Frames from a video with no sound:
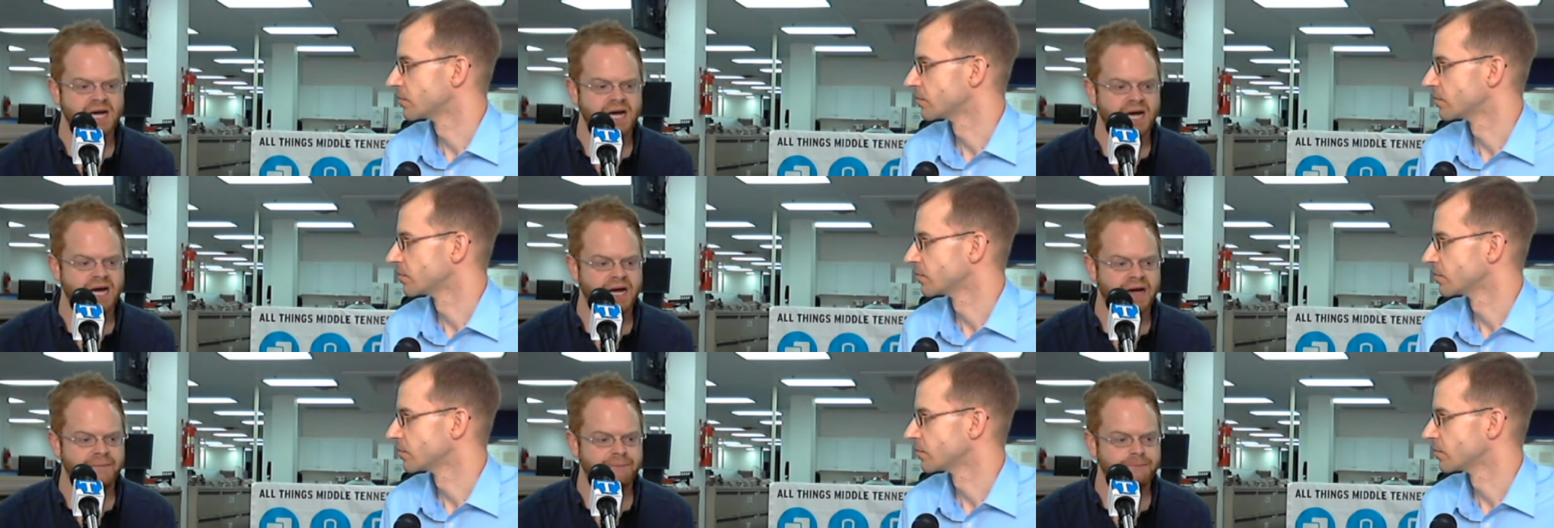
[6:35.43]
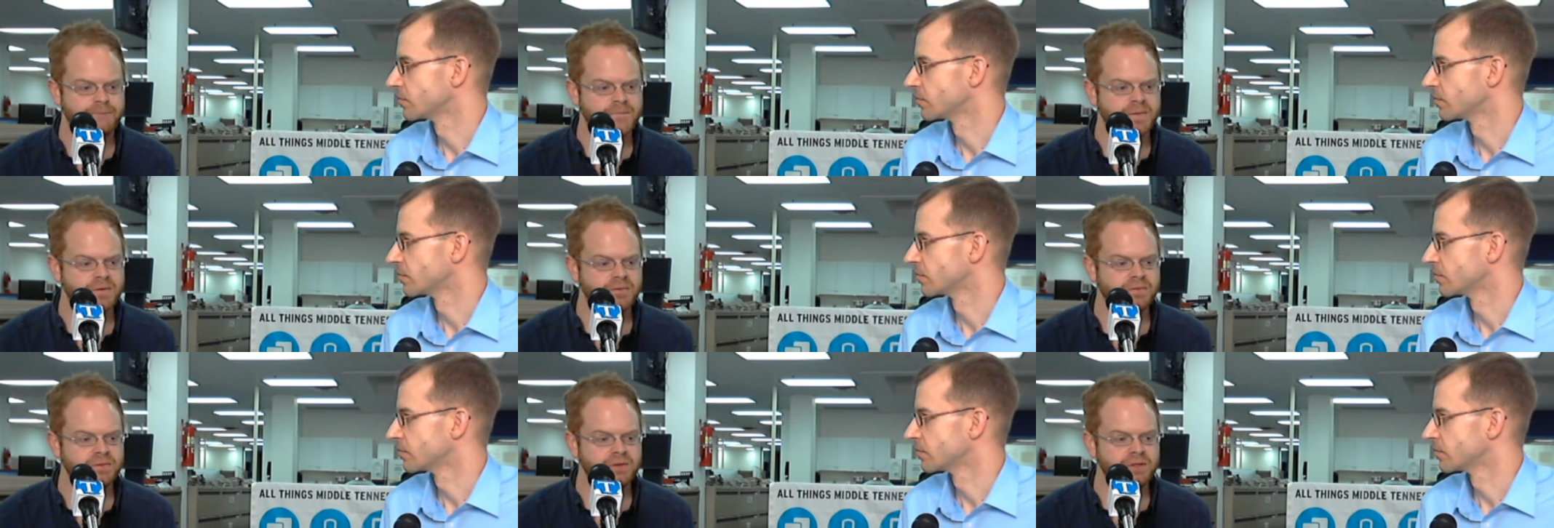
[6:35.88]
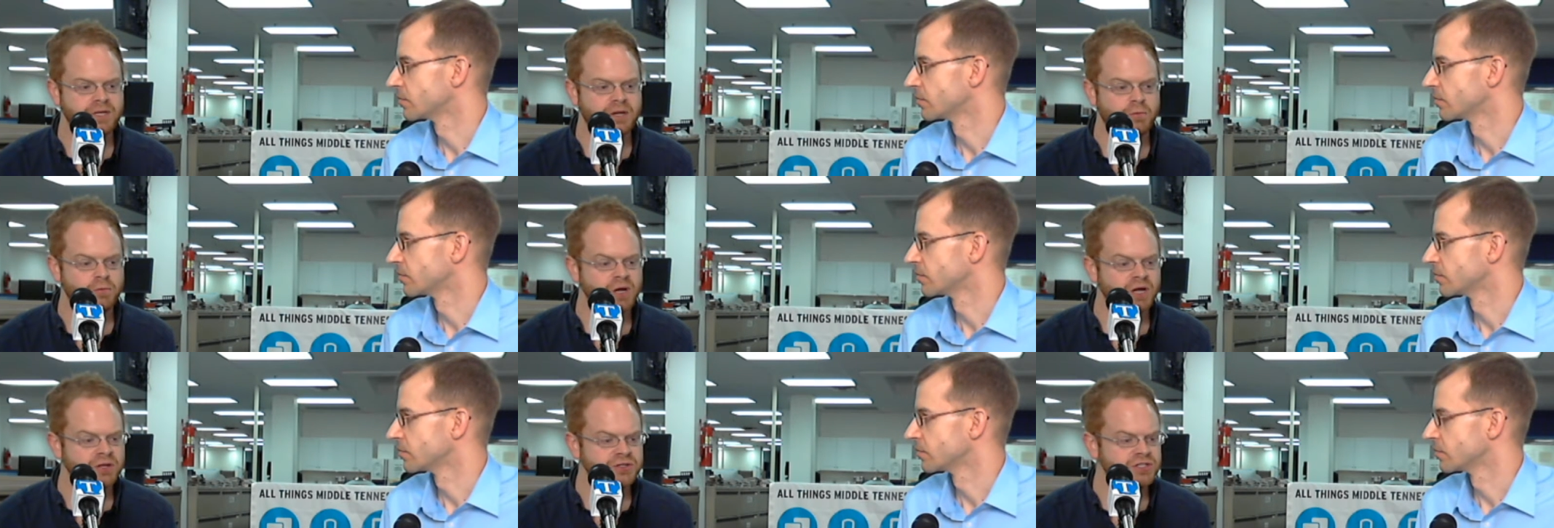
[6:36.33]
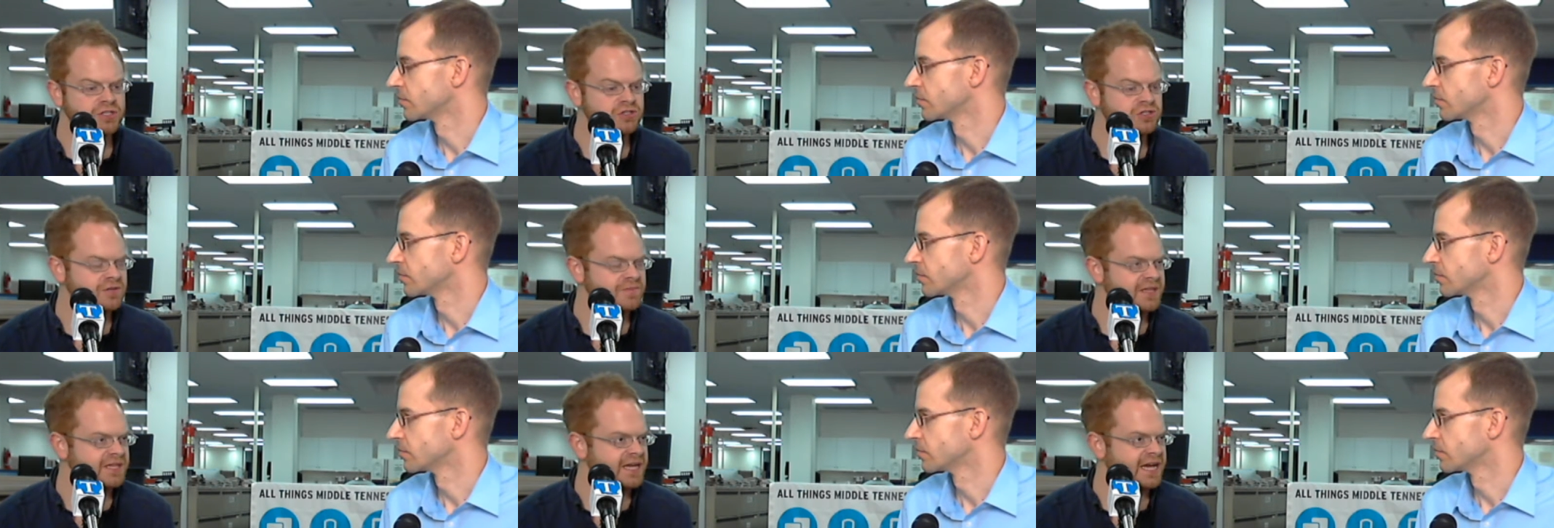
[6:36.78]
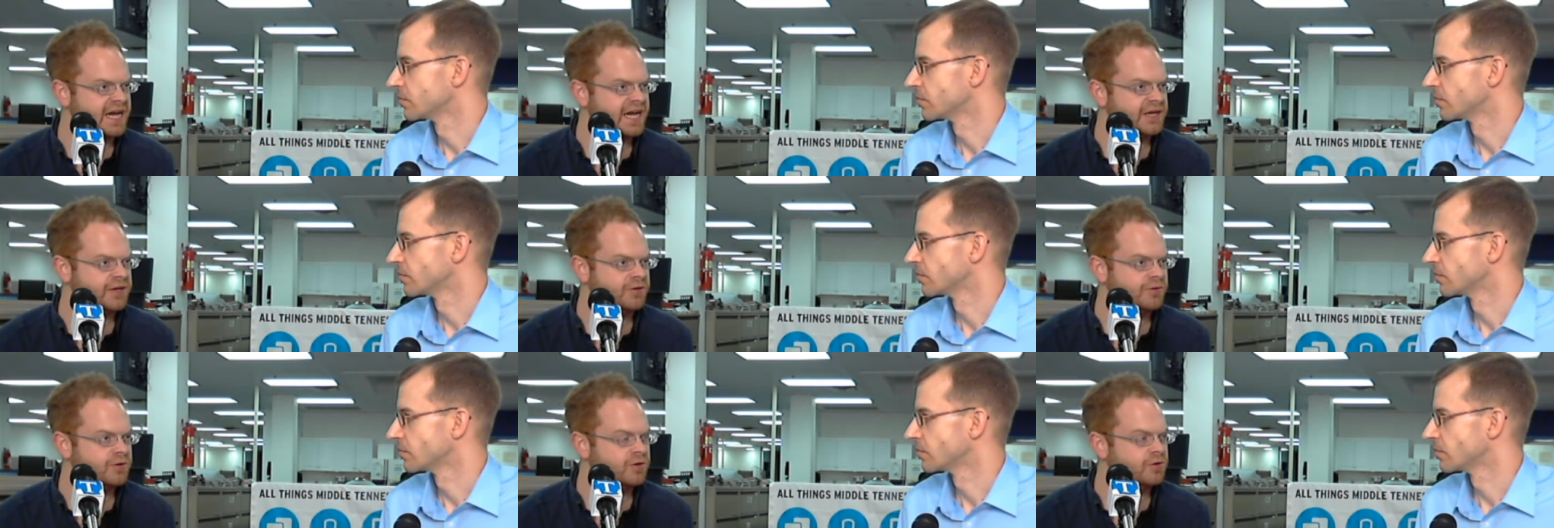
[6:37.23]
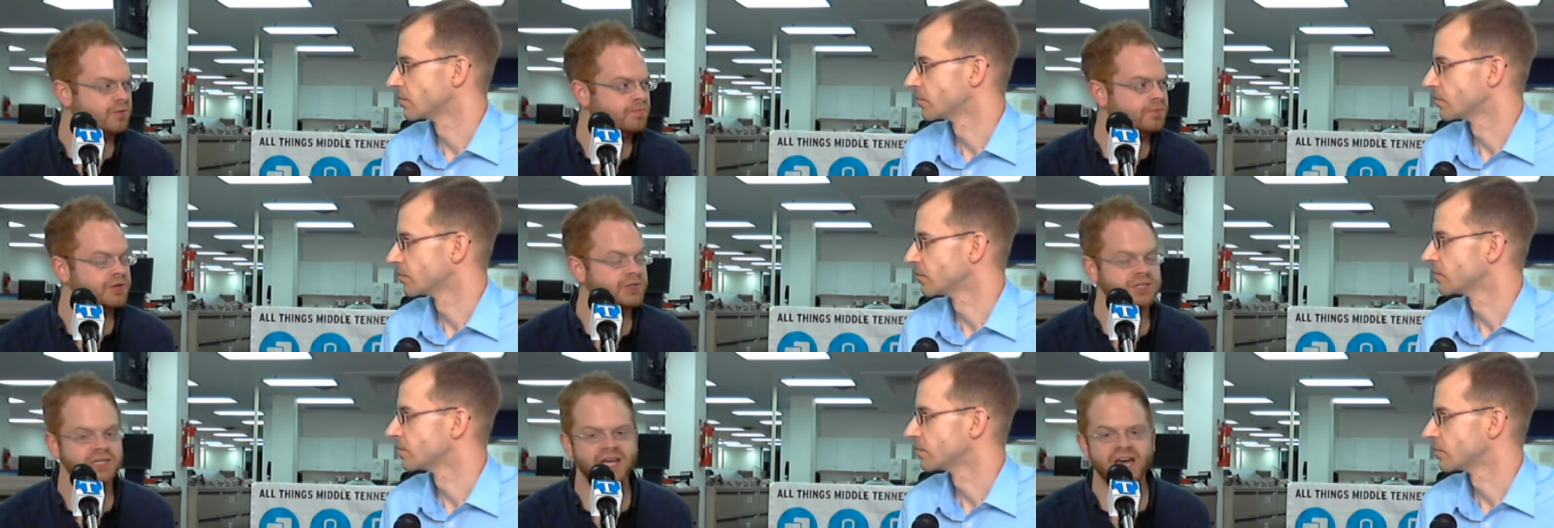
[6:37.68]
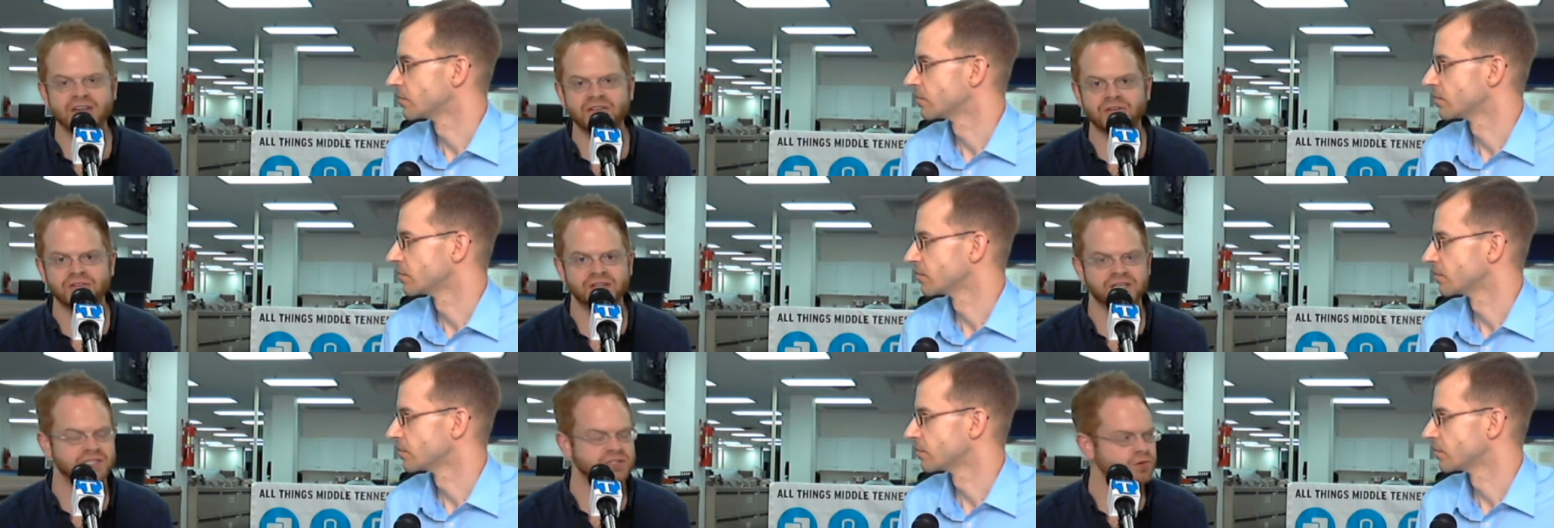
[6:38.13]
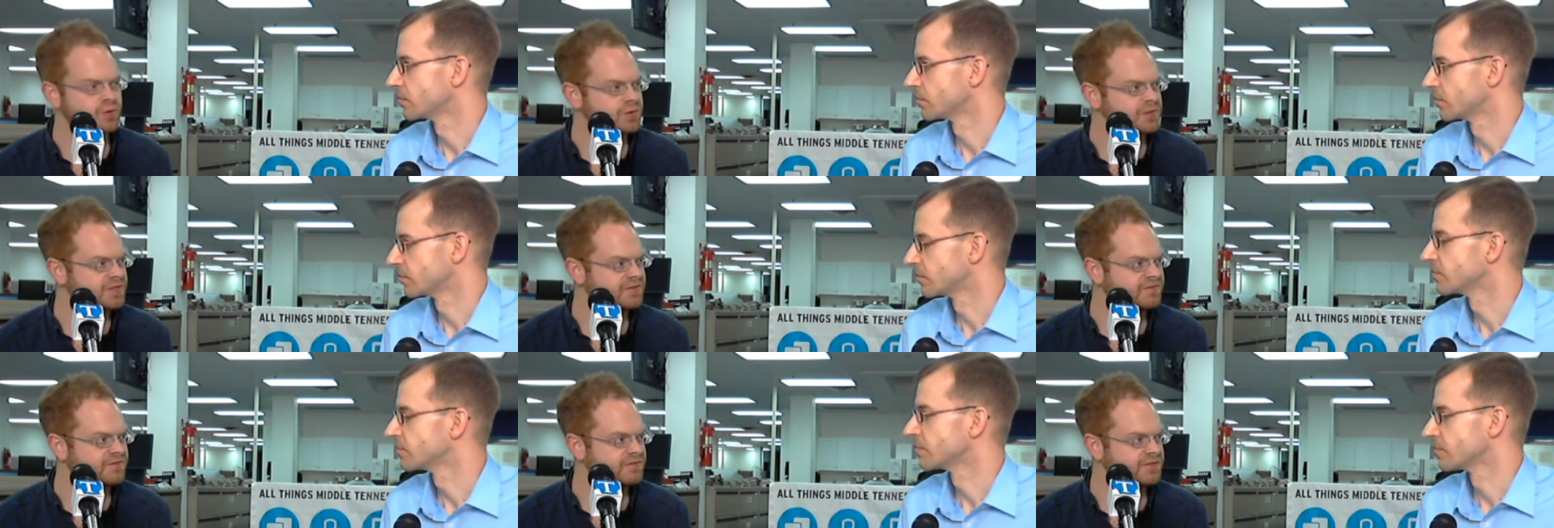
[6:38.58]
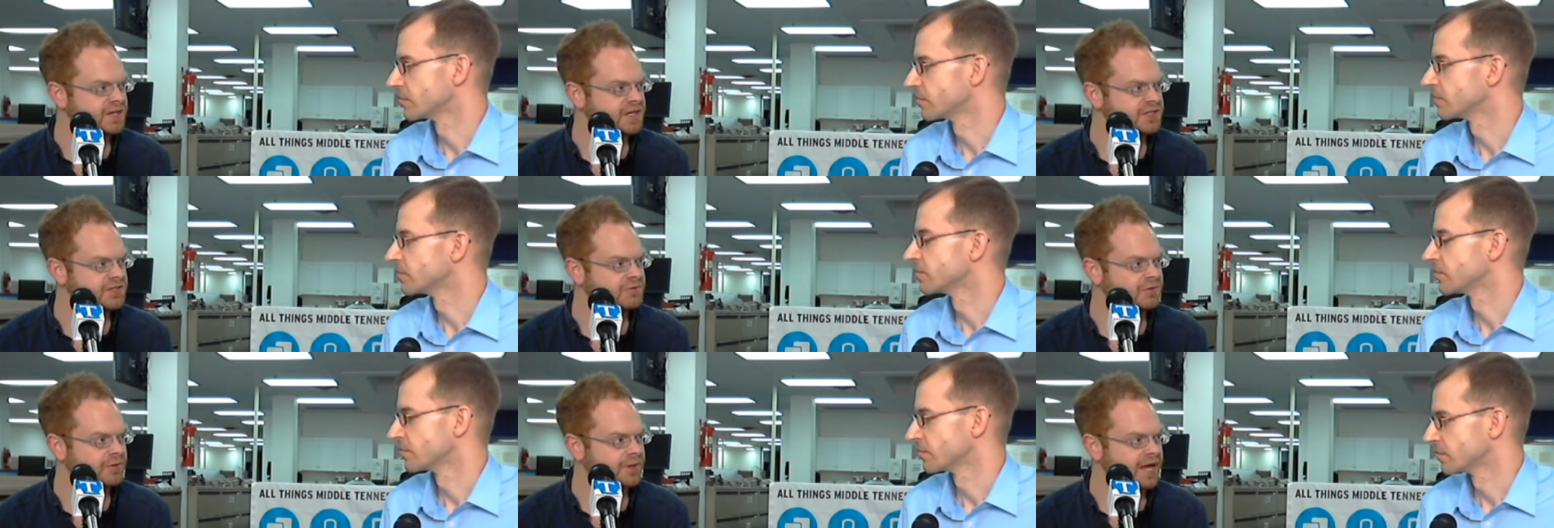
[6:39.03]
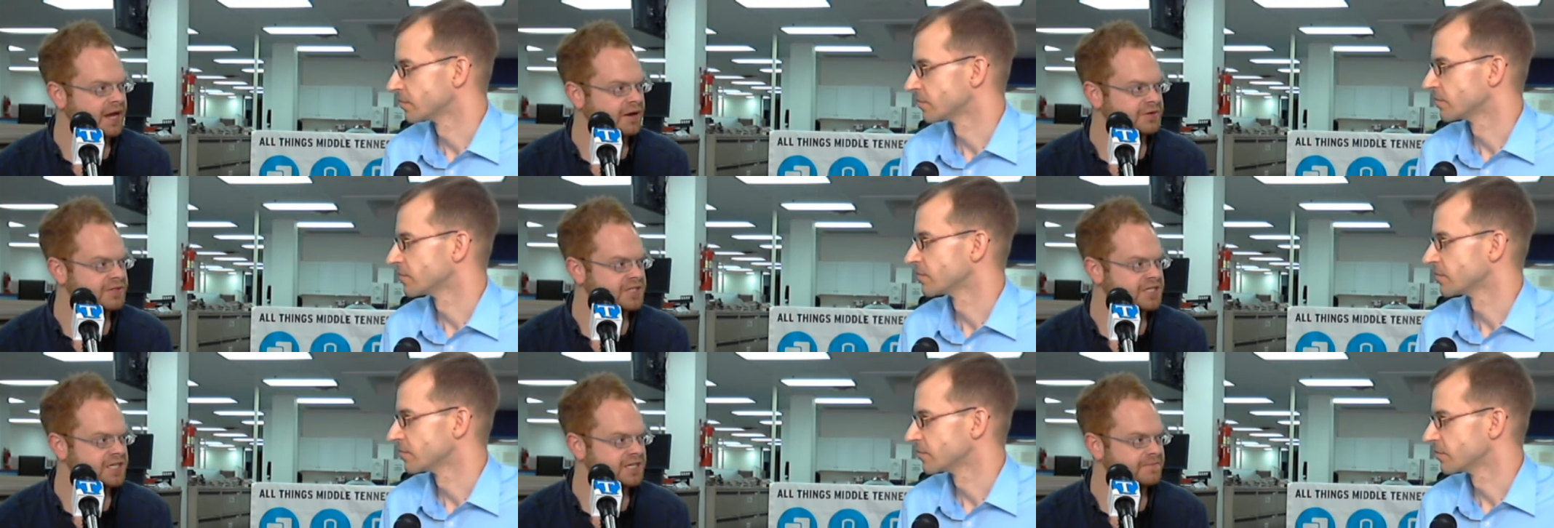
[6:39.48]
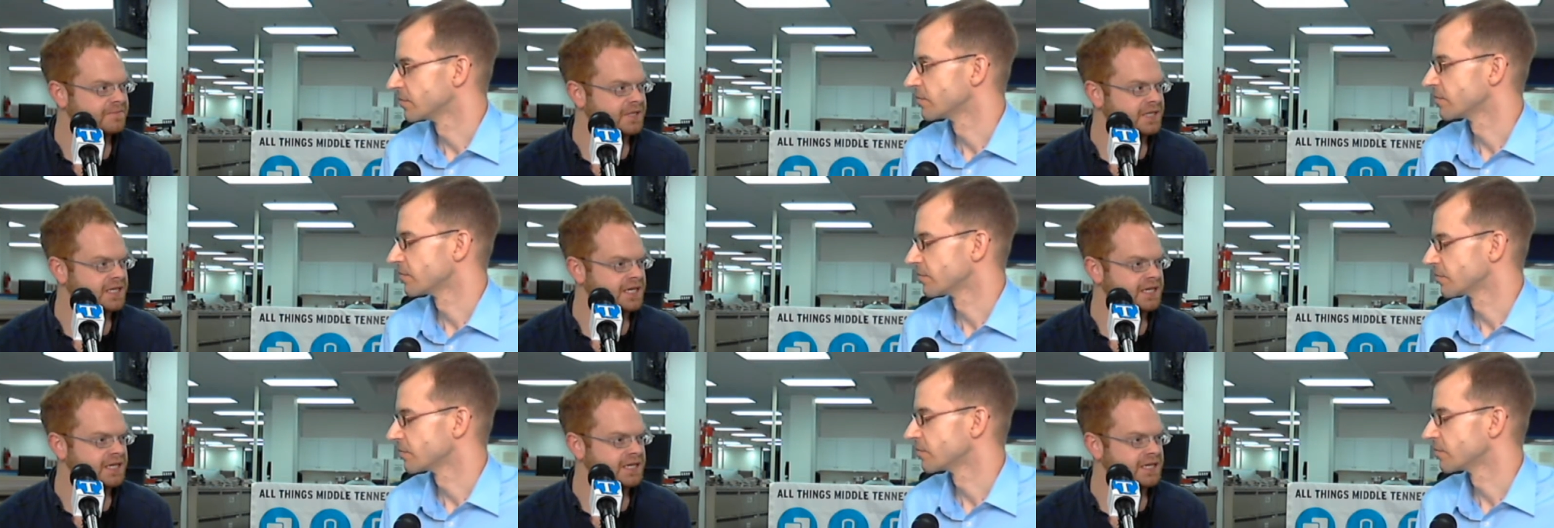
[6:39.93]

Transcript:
Speaker 1: Um, you know, Welch used to be the guy who, who put together these sorts of events. Well, now it's going to be